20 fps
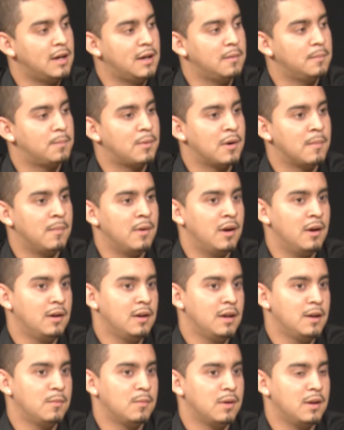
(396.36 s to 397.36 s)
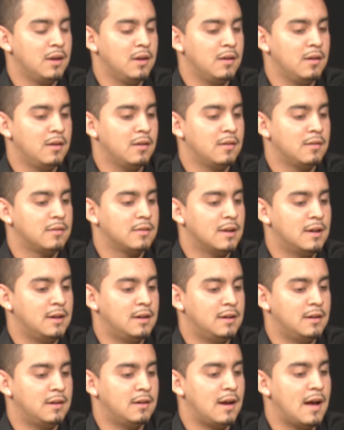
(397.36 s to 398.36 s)
Primarily we
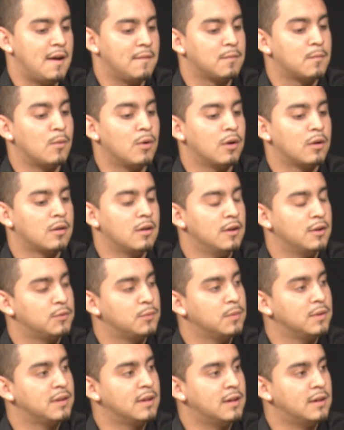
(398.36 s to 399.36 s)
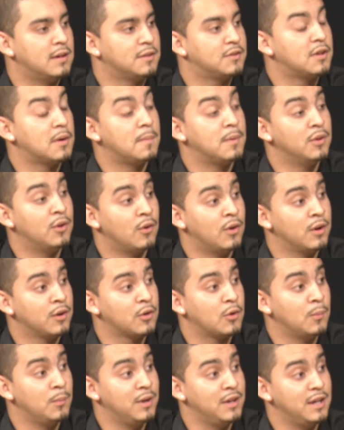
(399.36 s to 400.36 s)
have worked close with the Salvadoran
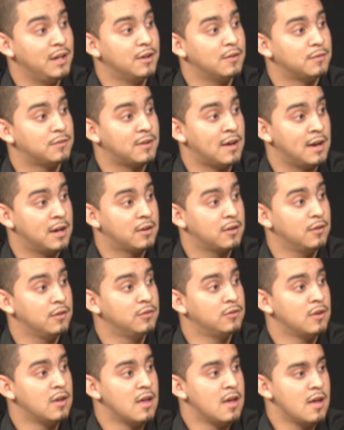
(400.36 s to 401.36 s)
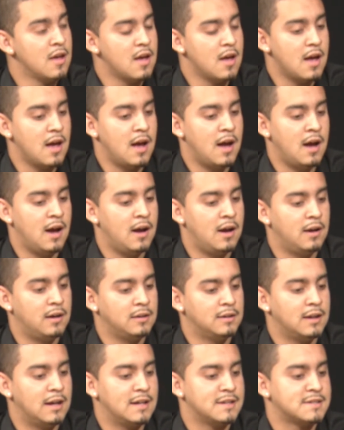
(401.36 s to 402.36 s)
Committee of Santa Cruz.
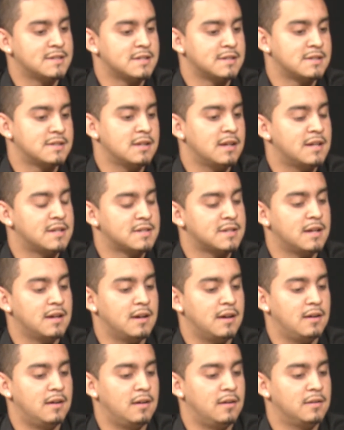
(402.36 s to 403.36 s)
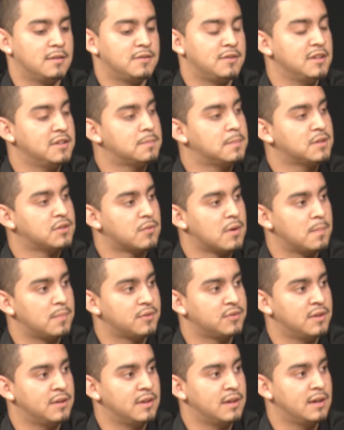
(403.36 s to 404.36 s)
As a CISPA's
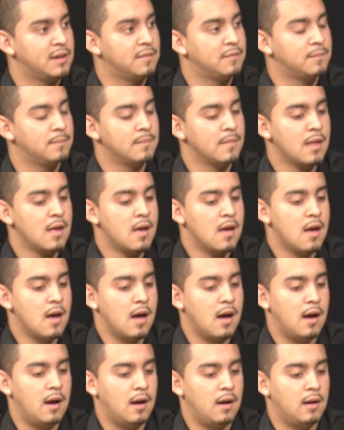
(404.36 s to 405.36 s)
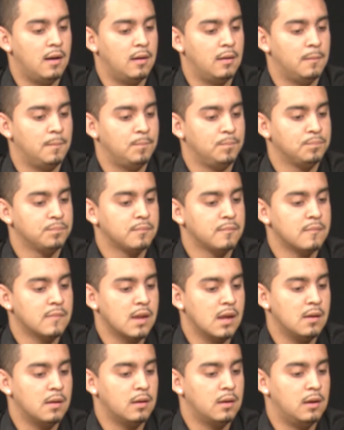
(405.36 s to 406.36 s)
representative,
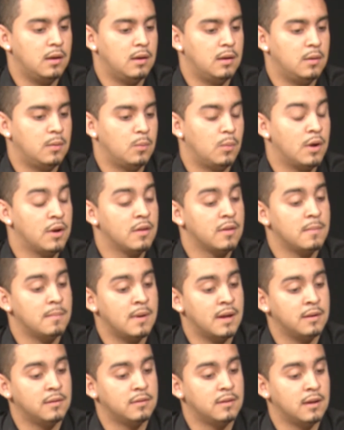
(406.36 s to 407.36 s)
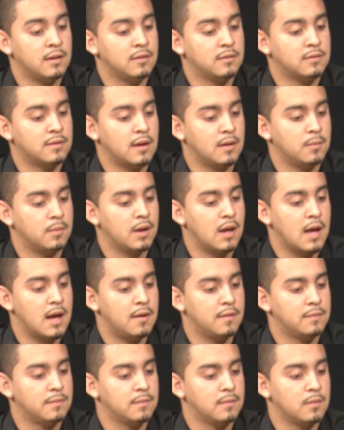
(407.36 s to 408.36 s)
one of the main things that we have
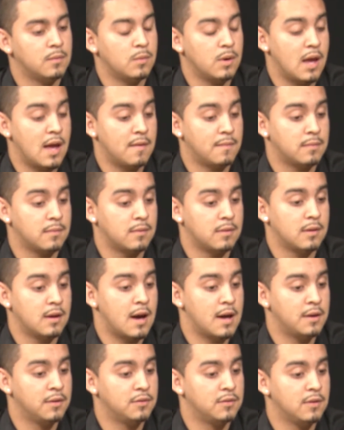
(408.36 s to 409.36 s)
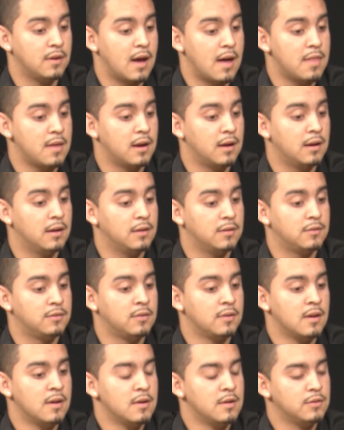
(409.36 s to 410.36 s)
gotten together is
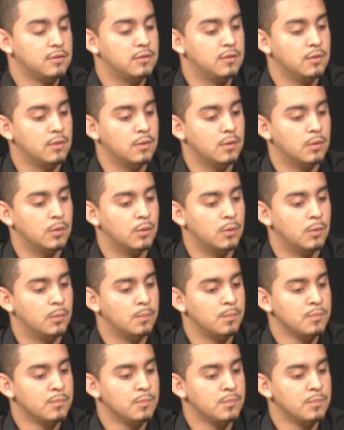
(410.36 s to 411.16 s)
to